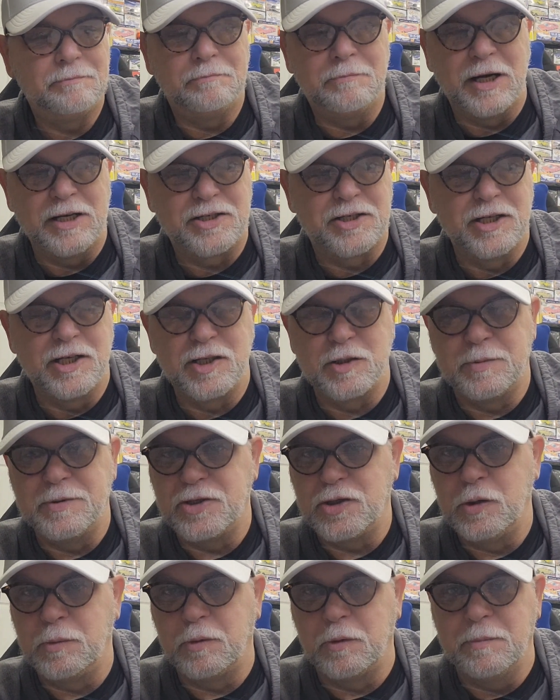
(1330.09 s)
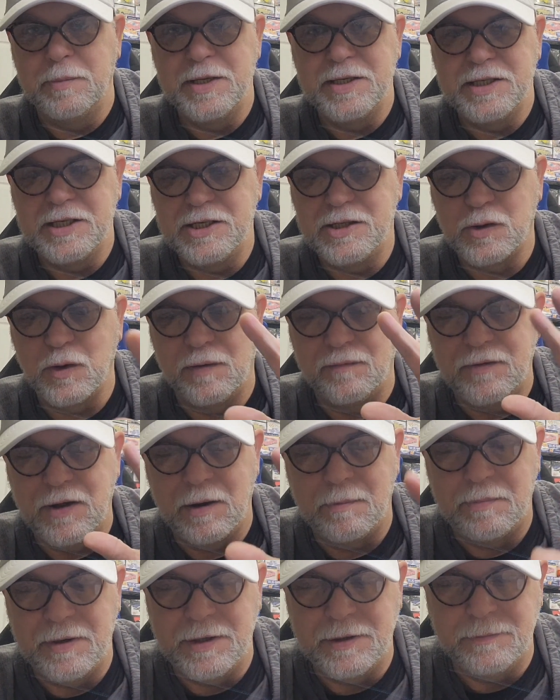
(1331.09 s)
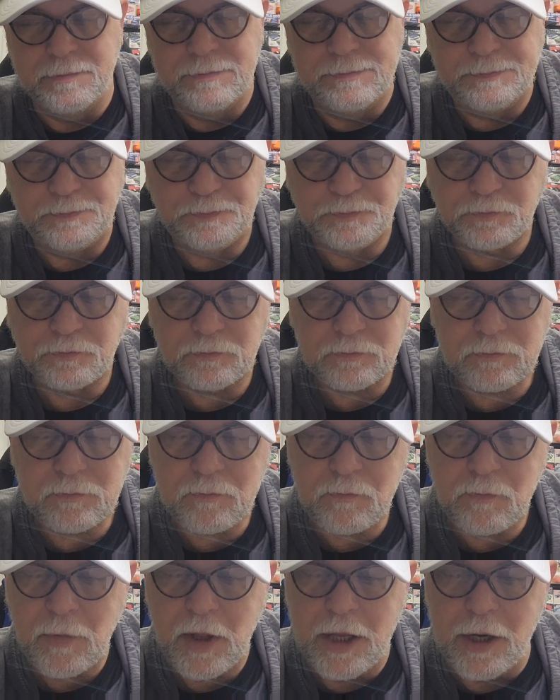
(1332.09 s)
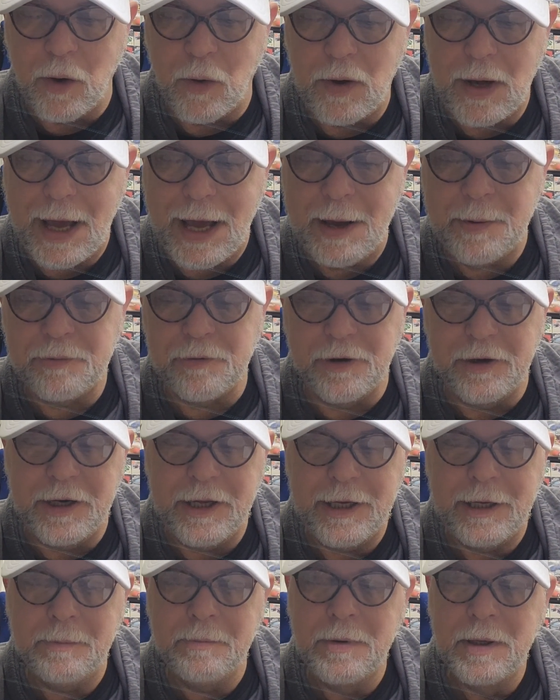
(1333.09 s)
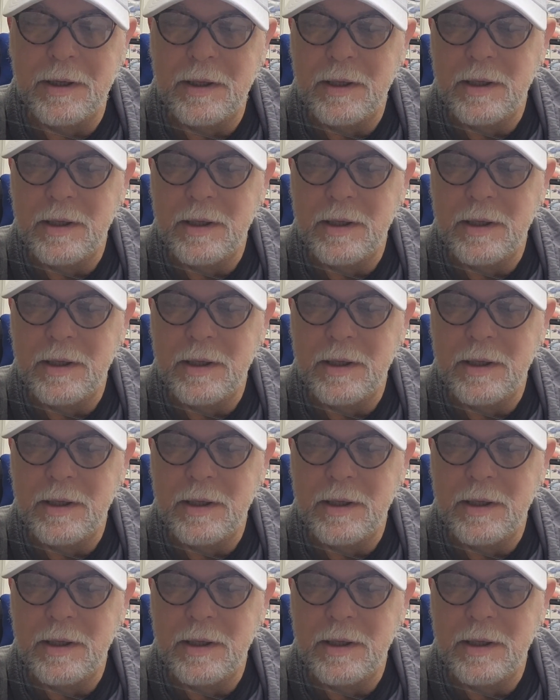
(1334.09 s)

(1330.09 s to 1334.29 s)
My son's been super busy, so I've not been, hampering him.